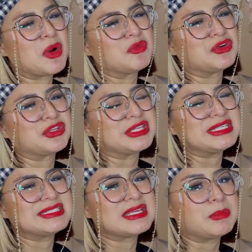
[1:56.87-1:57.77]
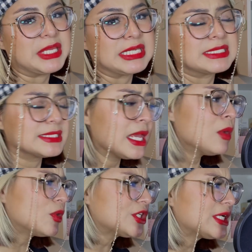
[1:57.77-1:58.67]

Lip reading: over these opinions, which I